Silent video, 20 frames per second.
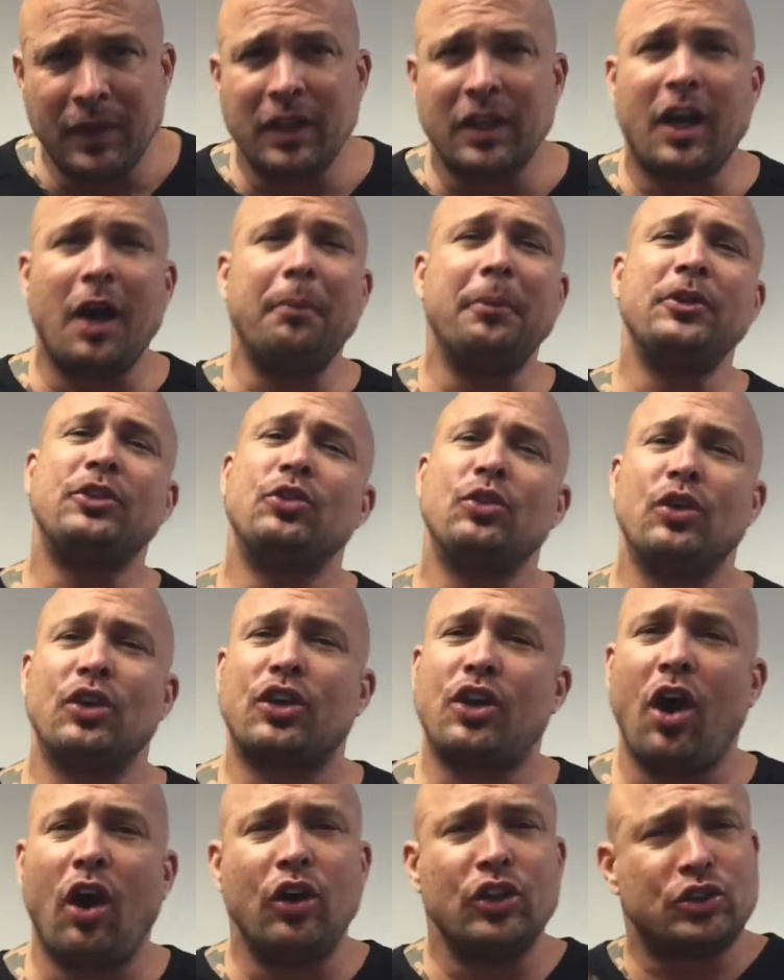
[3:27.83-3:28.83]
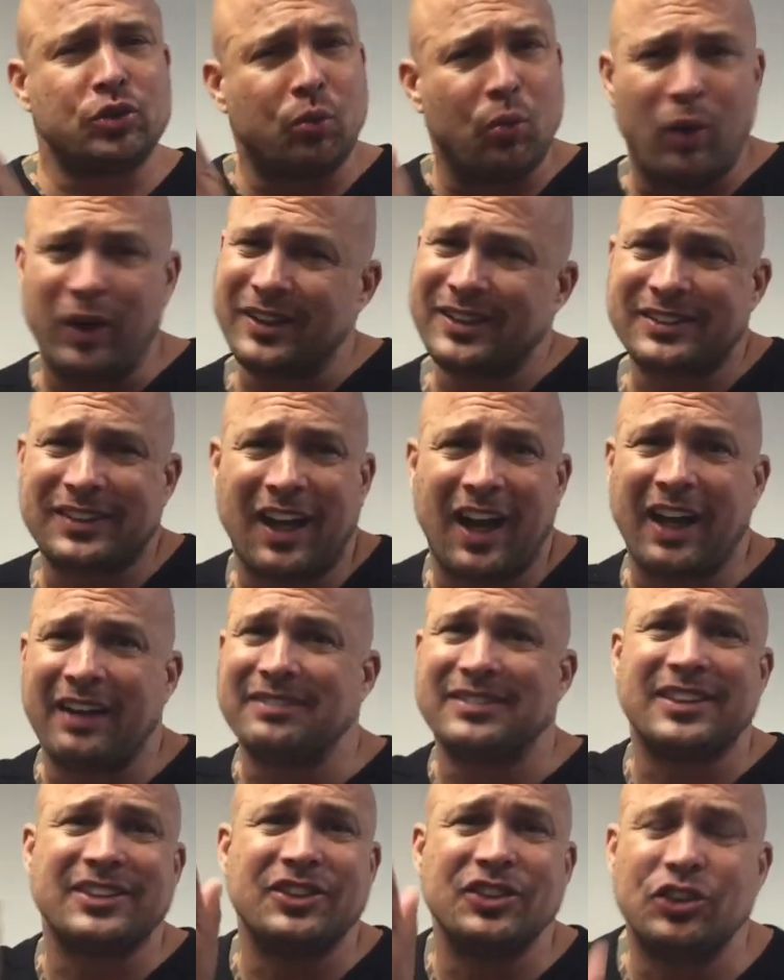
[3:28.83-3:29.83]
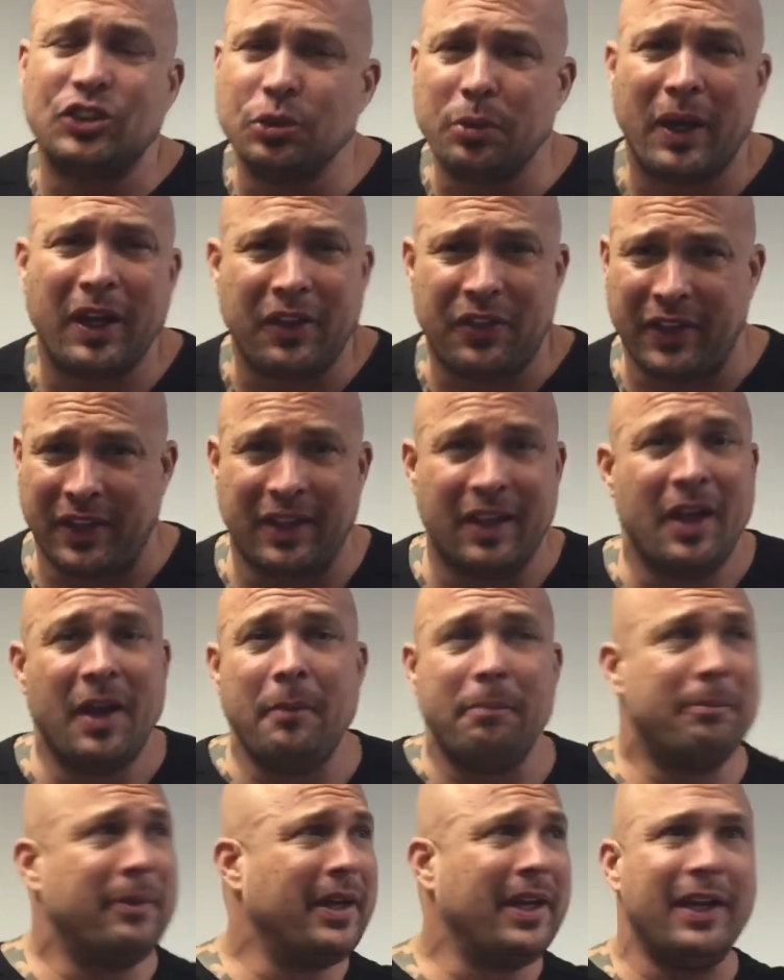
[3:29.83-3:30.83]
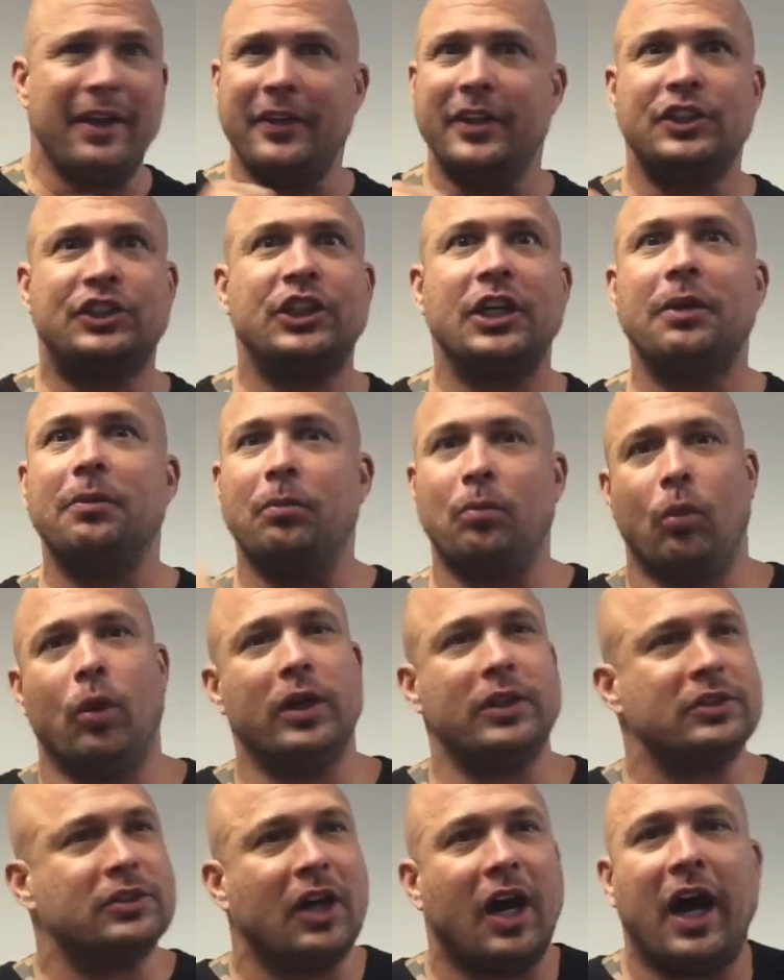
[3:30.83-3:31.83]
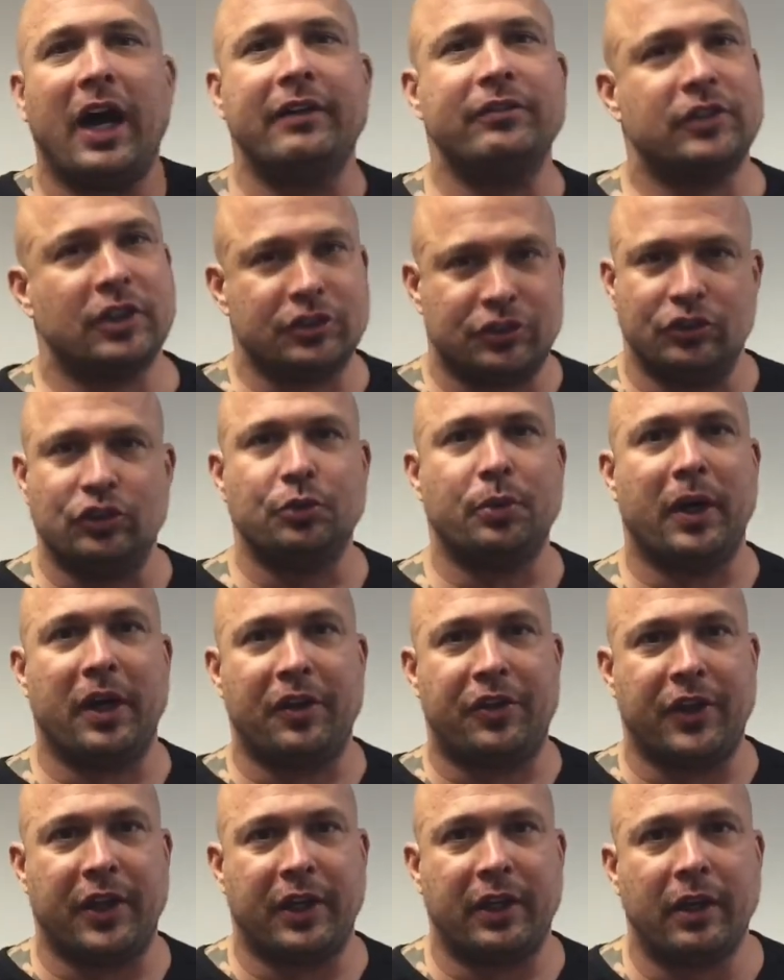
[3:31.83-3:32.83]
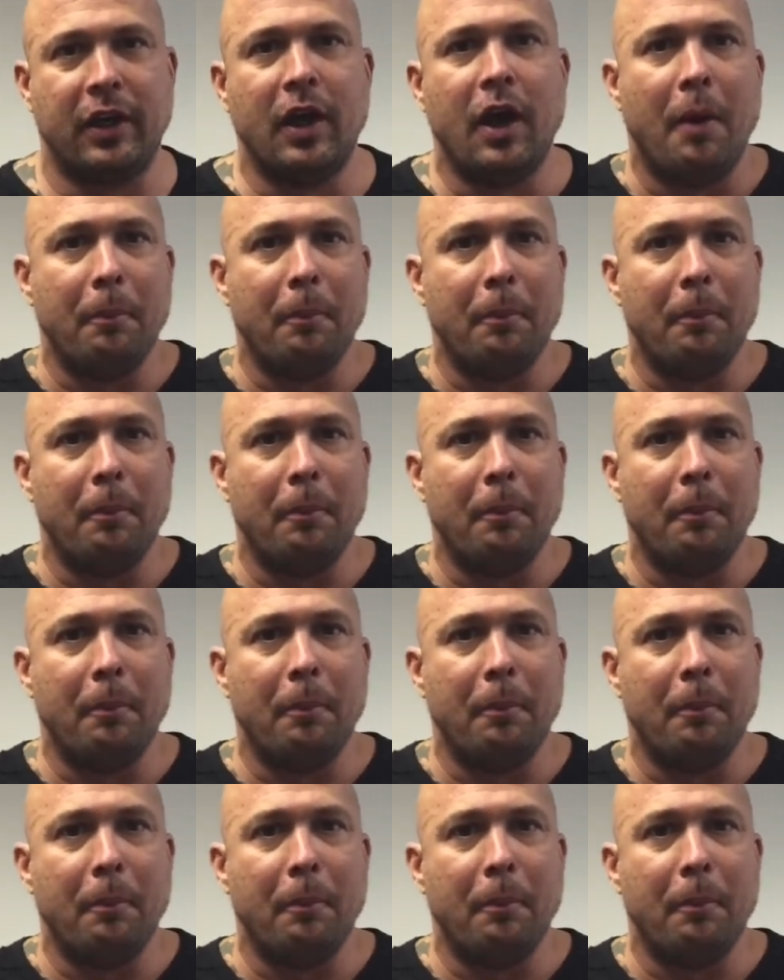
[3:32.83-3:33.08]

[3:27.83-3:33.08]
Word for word: Coming to a coach one time doesn't do anything. Me hitting the gym one time doesn't do anything.